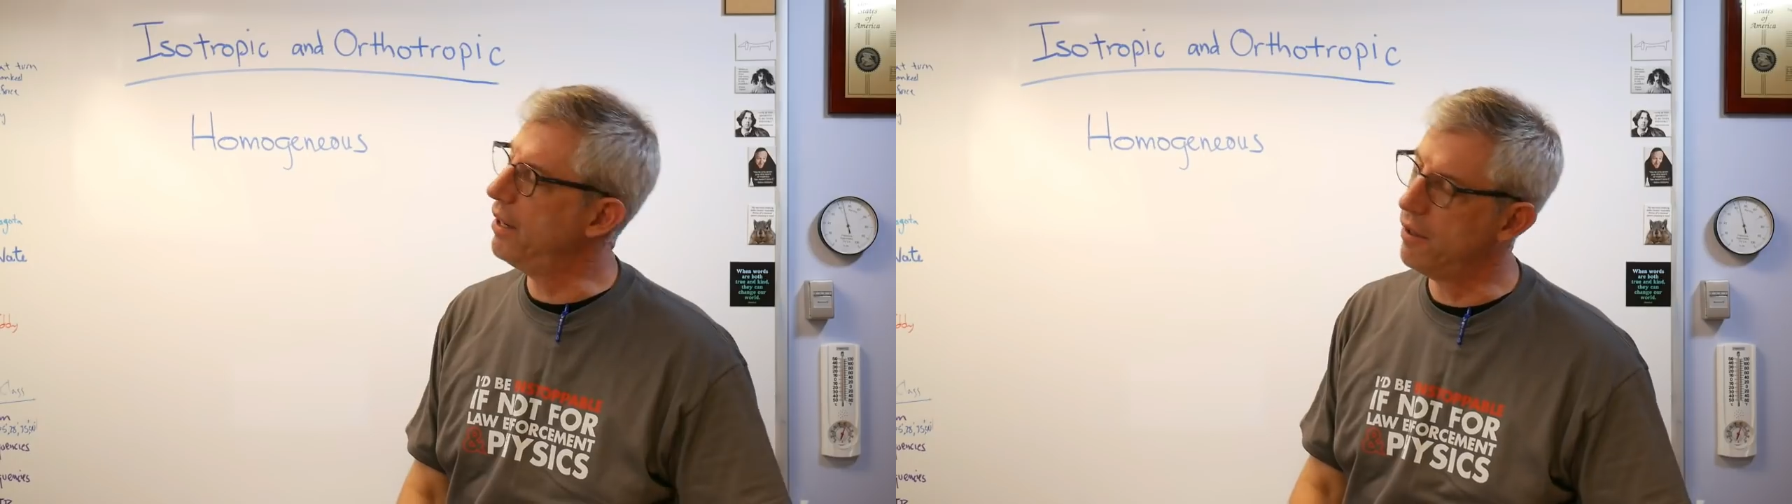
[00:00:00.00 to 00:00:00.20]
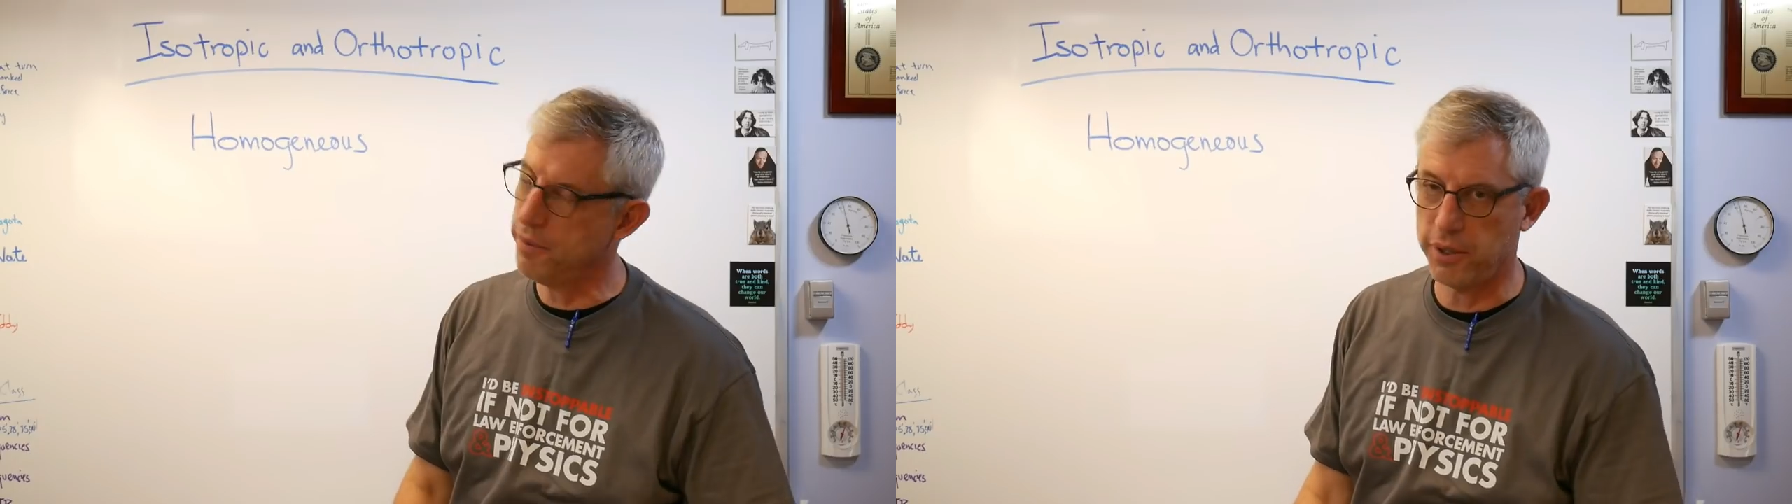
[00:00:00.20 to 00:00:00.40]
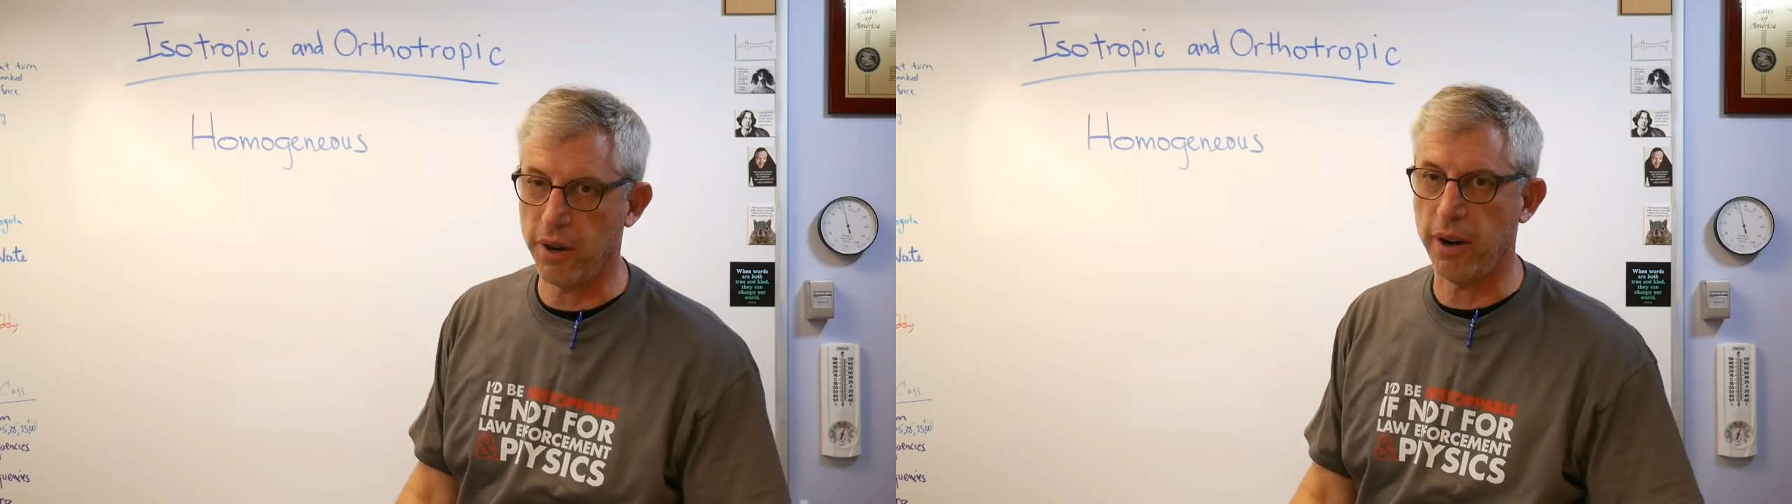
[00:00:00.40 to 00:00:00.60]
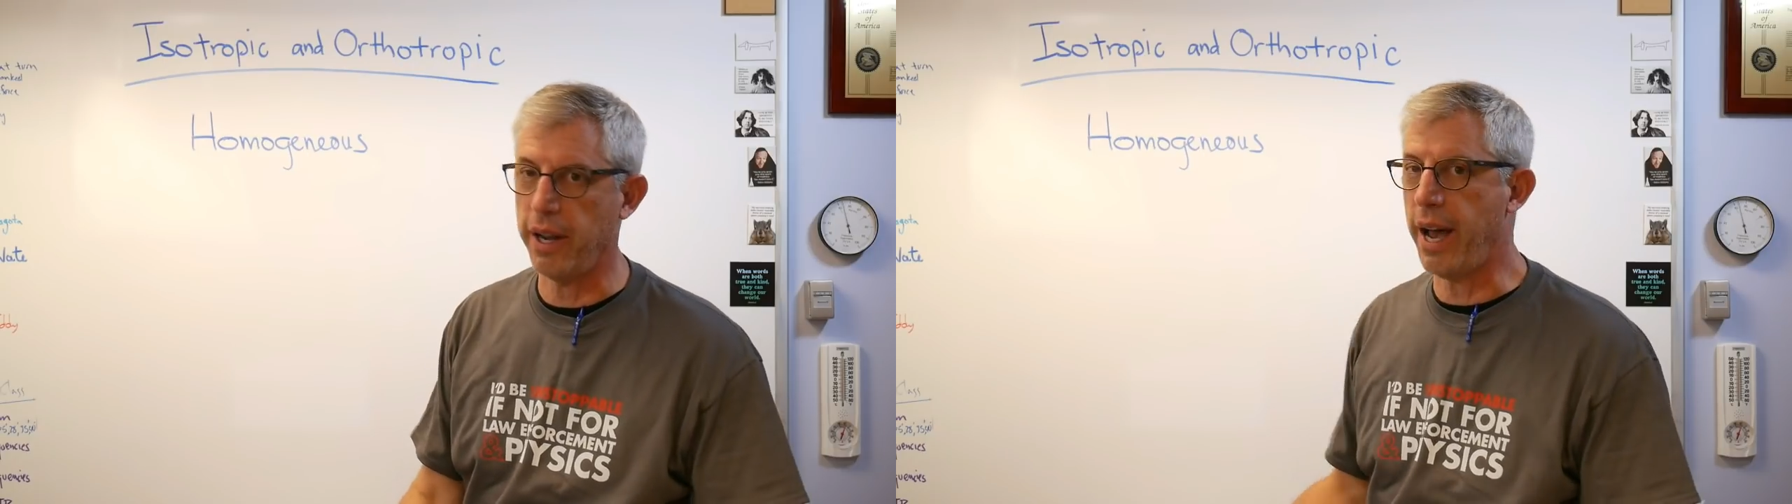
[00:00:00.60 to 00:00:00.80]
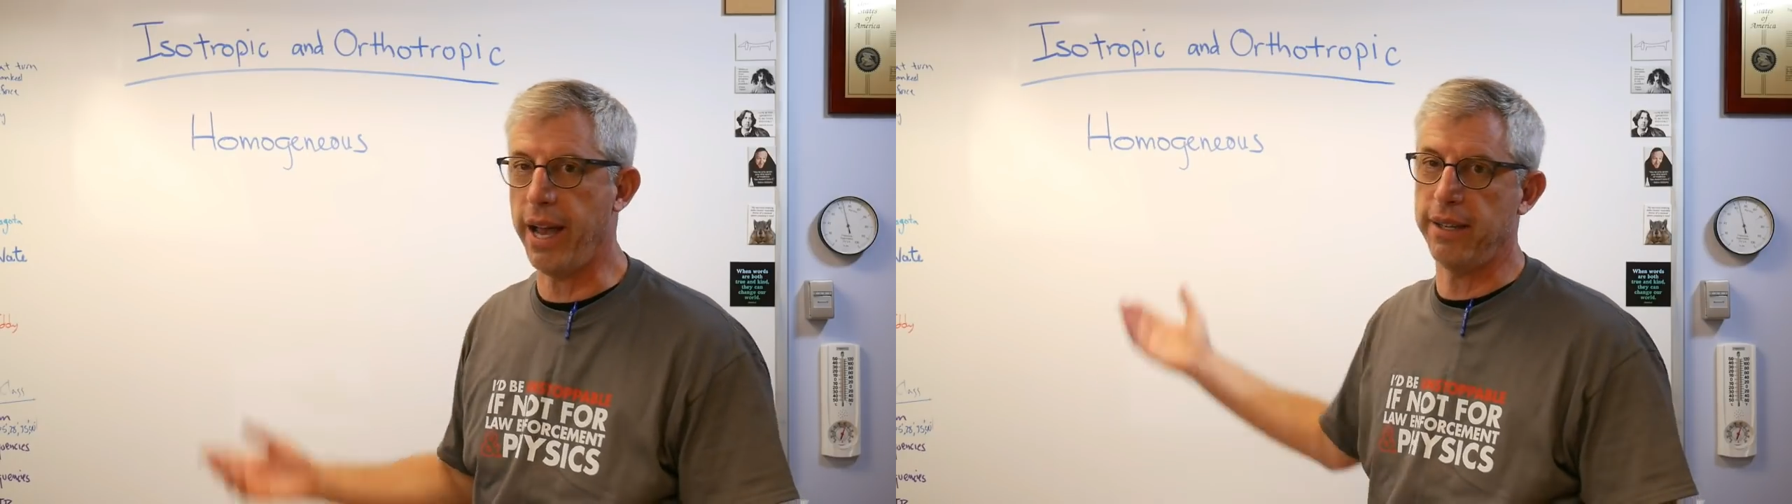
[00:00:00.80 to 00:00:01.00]
there, sorry,
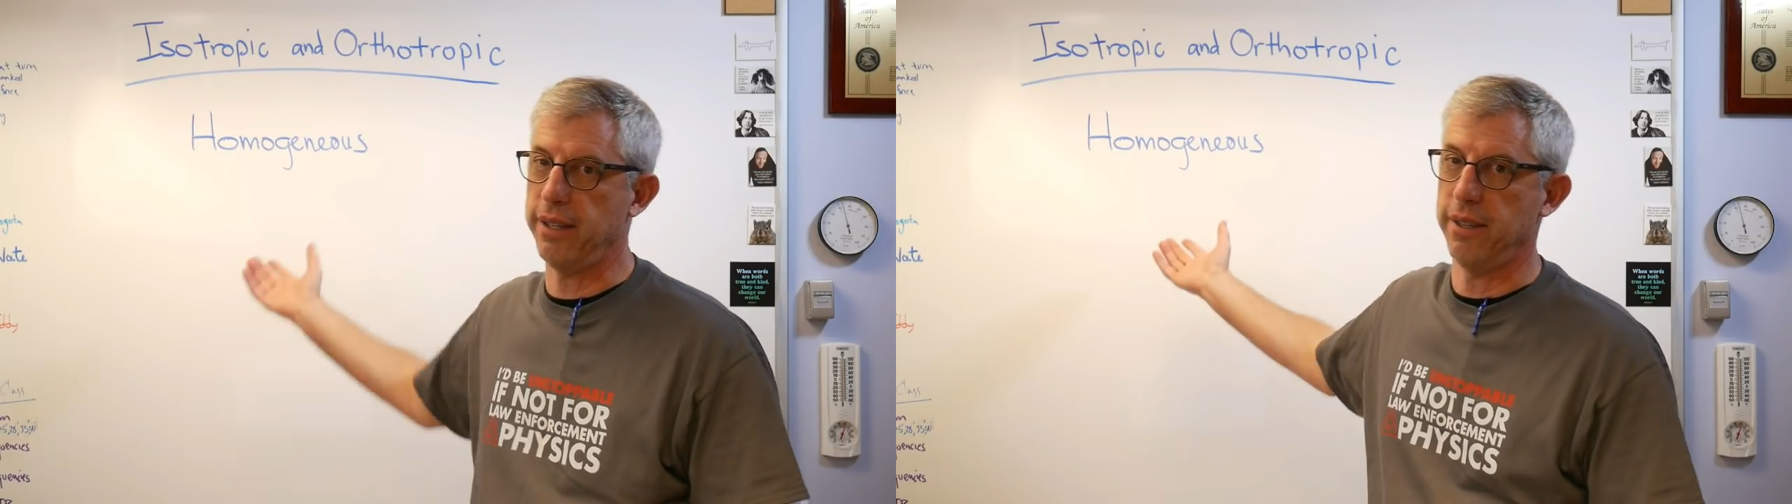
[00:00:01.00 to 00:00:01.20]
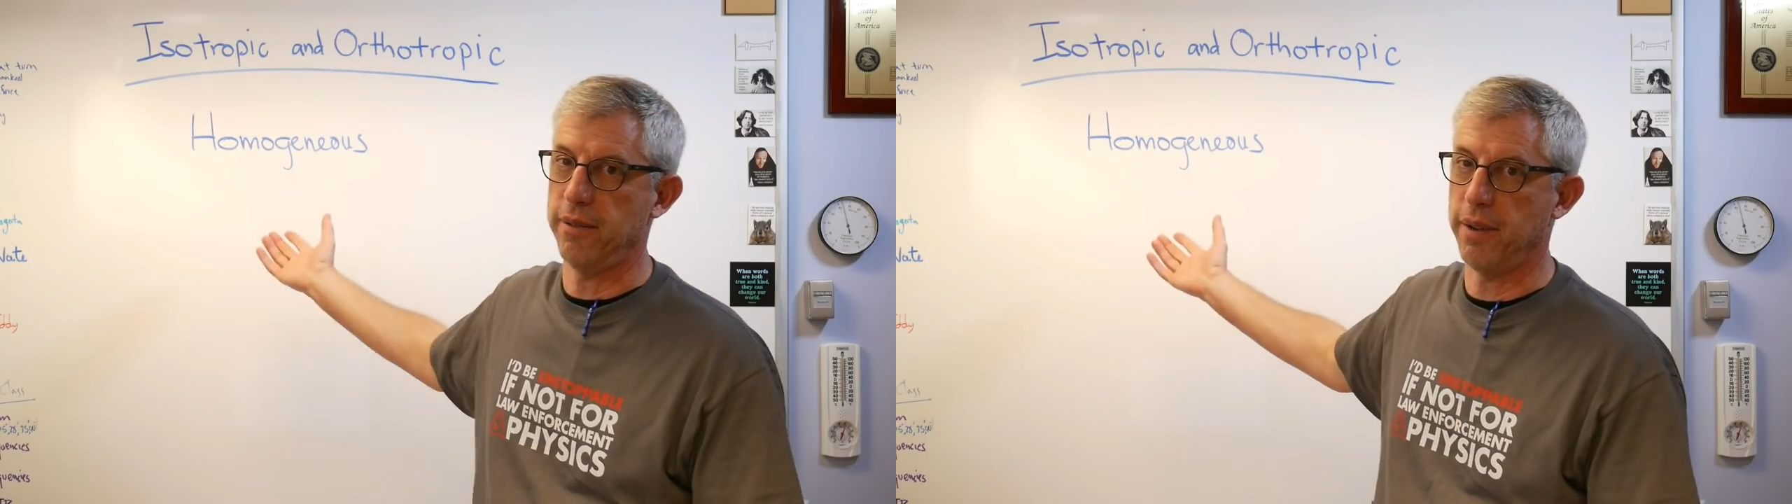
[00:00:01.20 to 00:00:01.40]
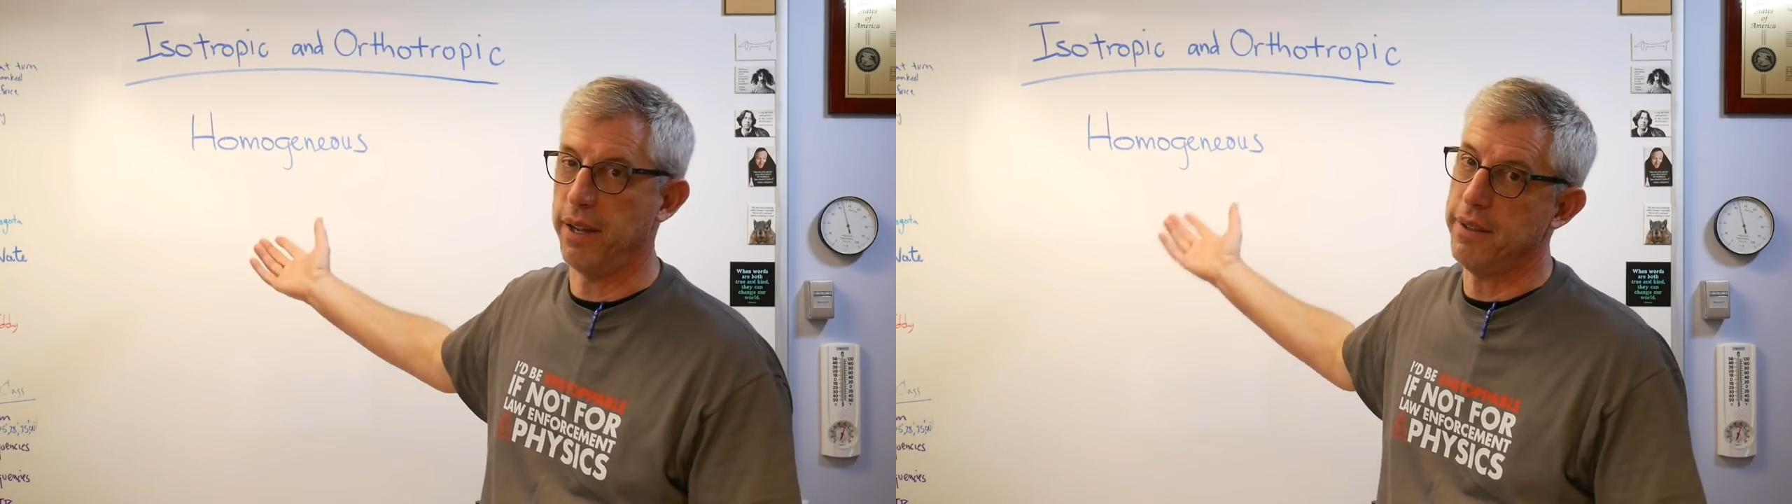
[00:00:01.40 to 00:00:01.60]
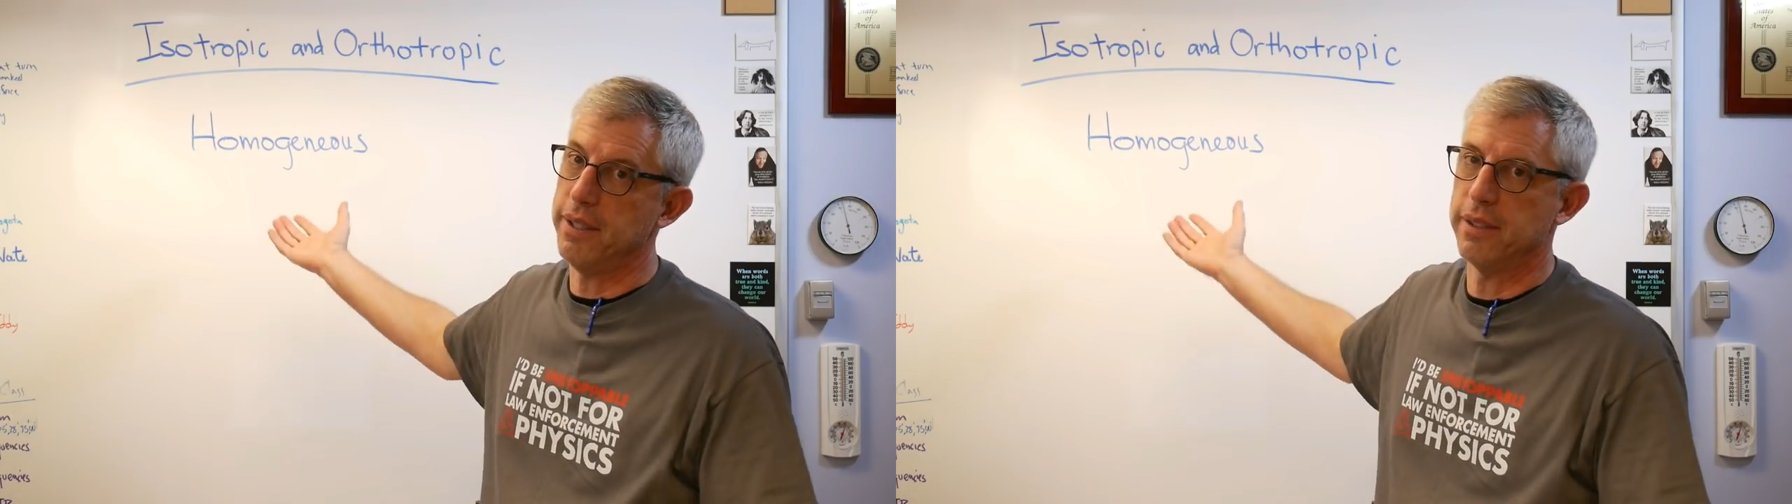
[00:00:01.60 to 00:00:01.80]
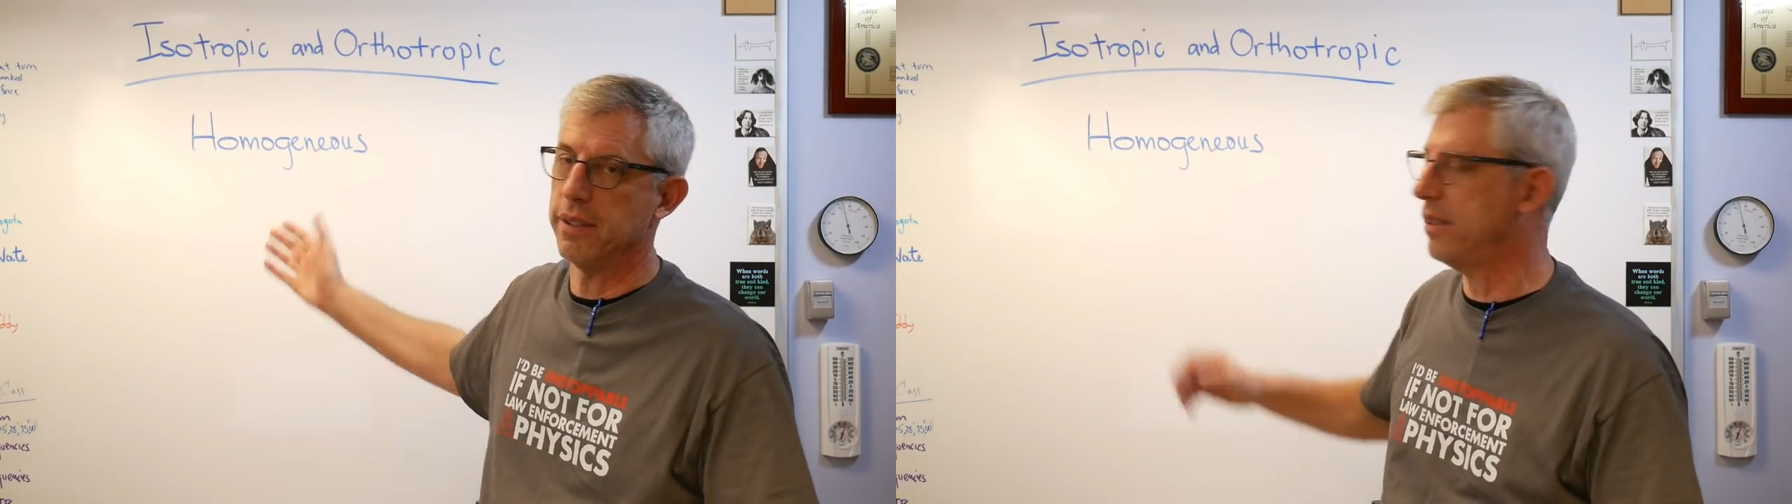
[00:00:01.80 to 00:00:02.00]
I didn't invent
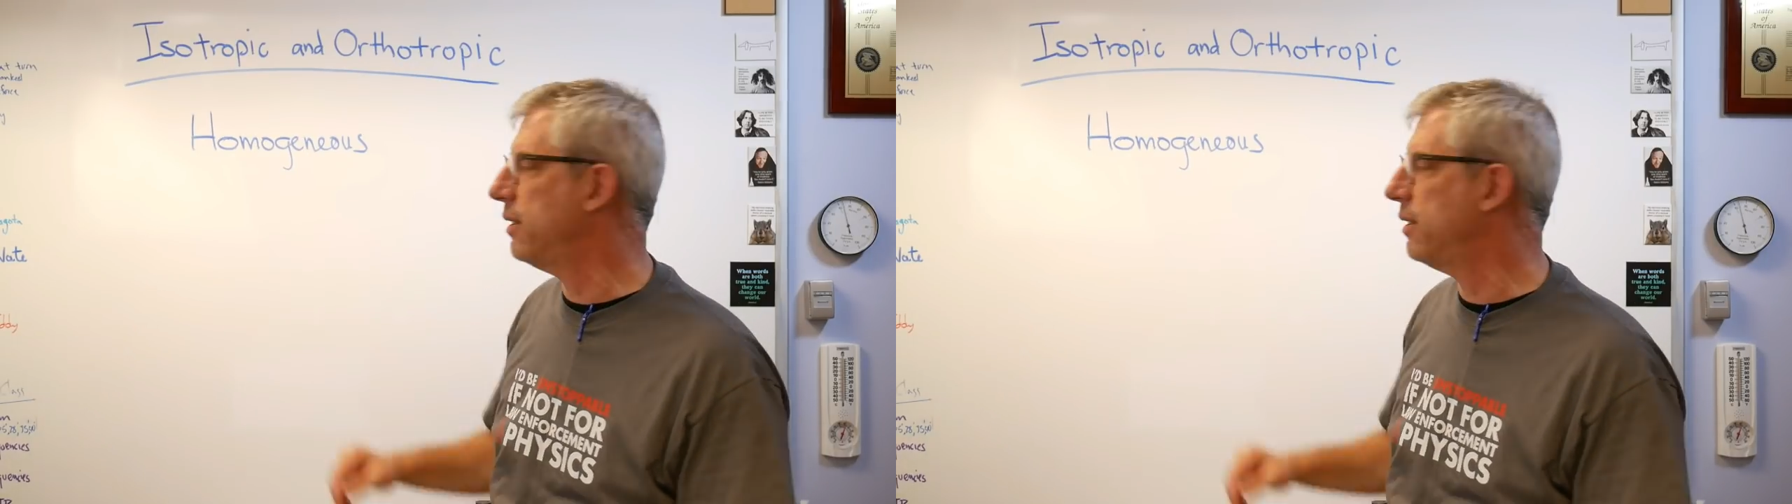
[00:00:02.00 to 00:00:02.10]
this. This is